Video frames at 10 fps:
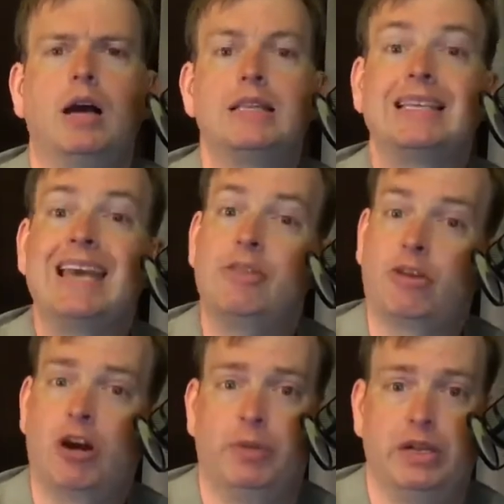Keith
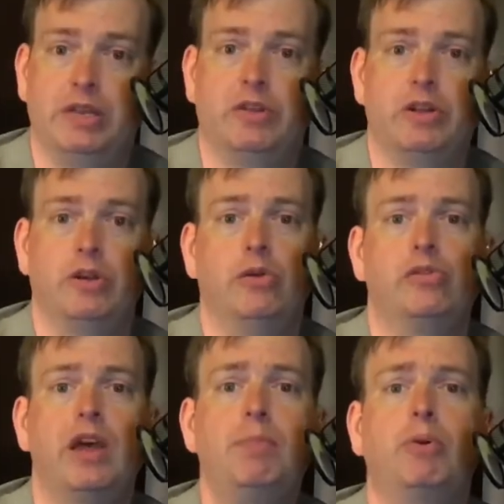Urban in the news.
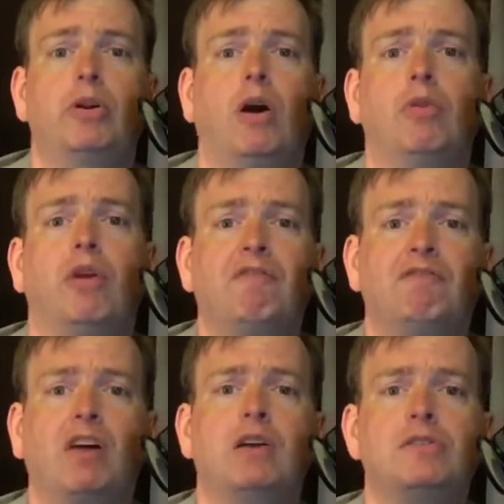He put on the
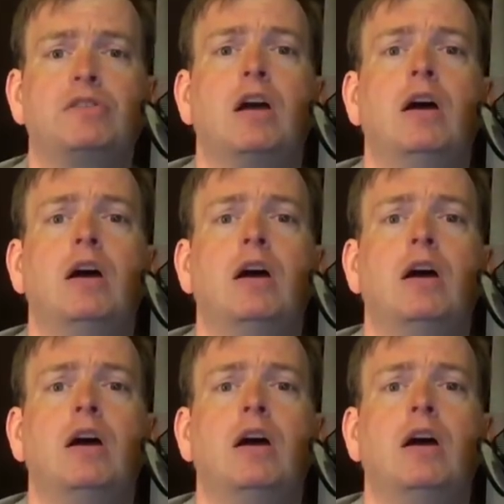first